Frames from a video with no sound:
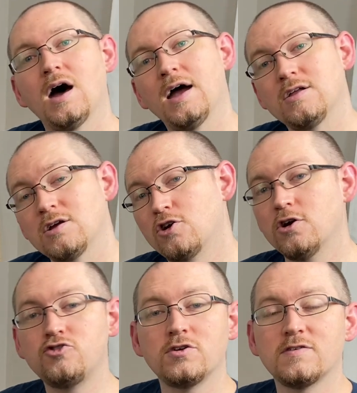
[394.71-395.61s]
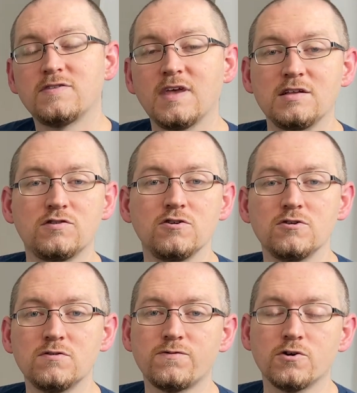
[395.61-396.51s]
I encourage you to stay
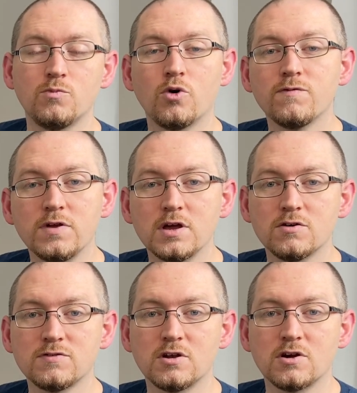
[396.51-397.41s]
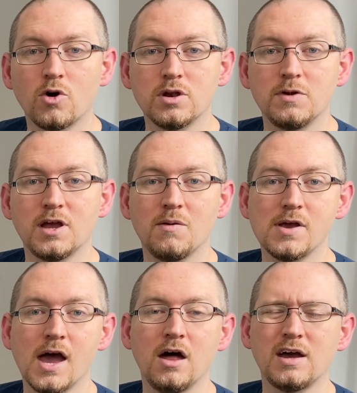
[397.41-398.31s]
tuned for more videos that are going to be
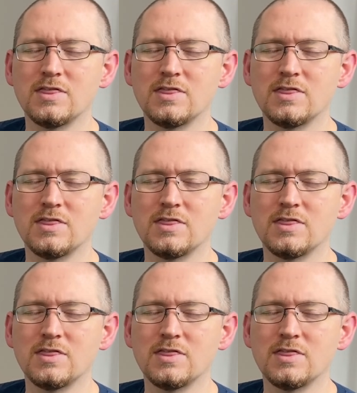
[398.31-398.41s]
coming out.